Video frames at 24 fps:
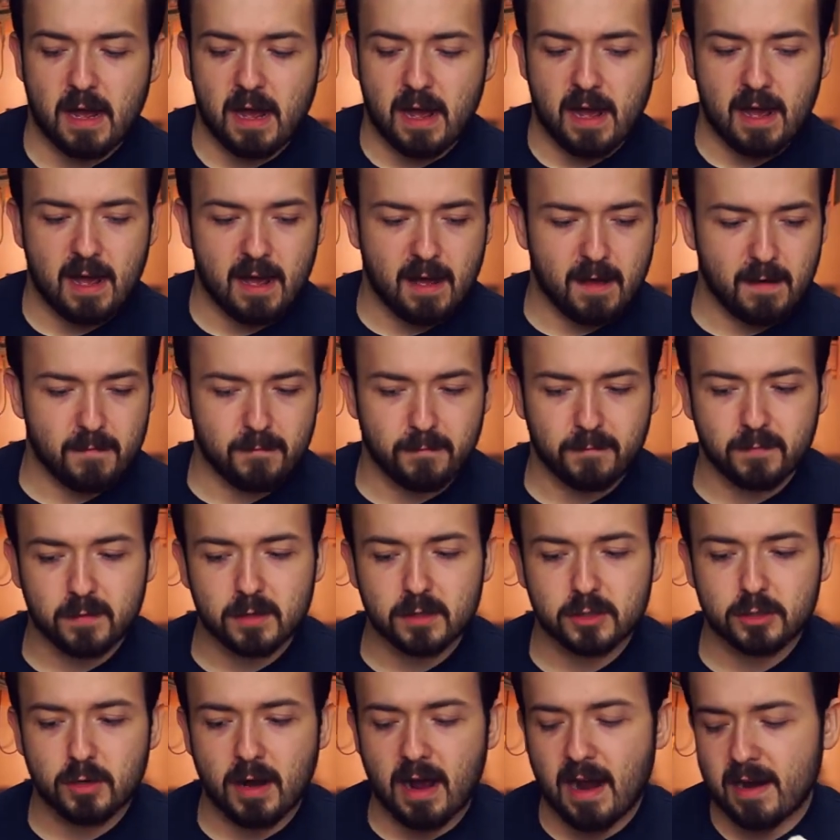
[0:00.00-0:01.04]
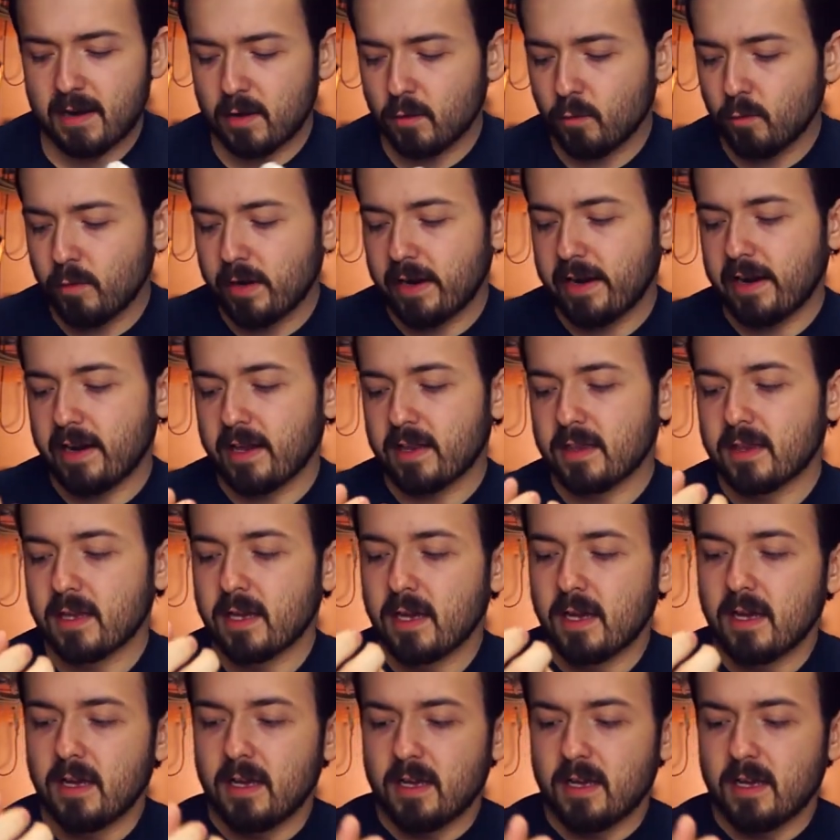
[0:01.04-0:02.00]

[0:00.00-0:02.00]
I've tried it with